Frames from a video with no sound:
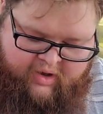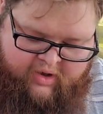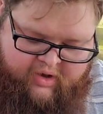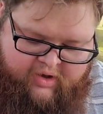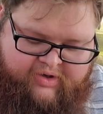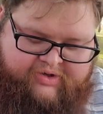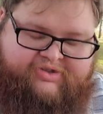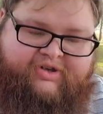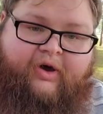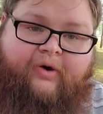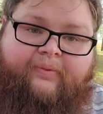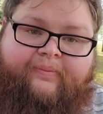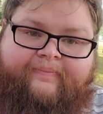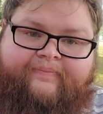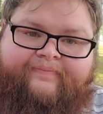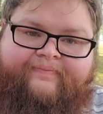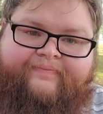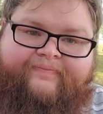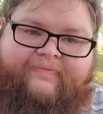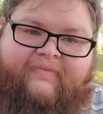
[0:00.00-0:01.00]
So
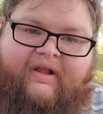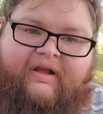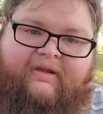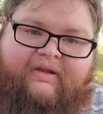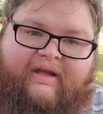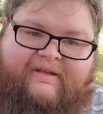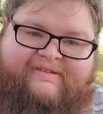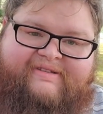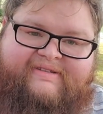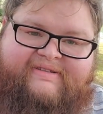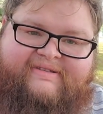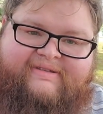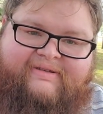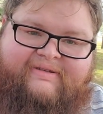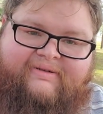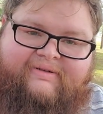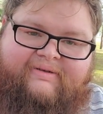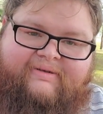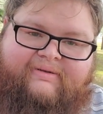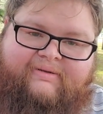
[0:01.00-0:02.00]
let's
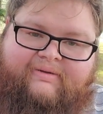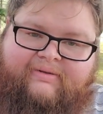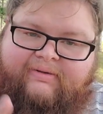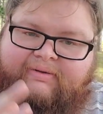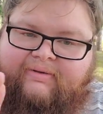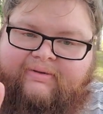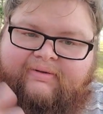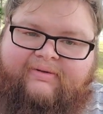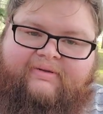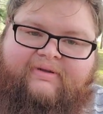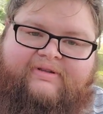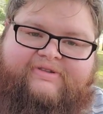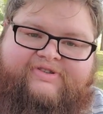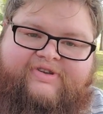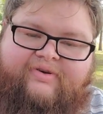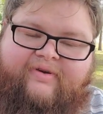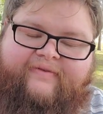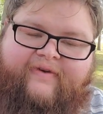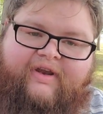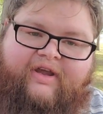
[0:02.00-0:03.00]

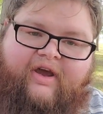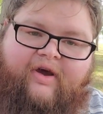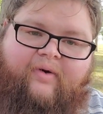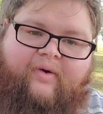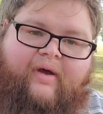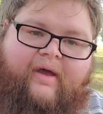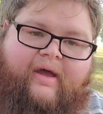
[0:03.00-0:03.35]
do a video,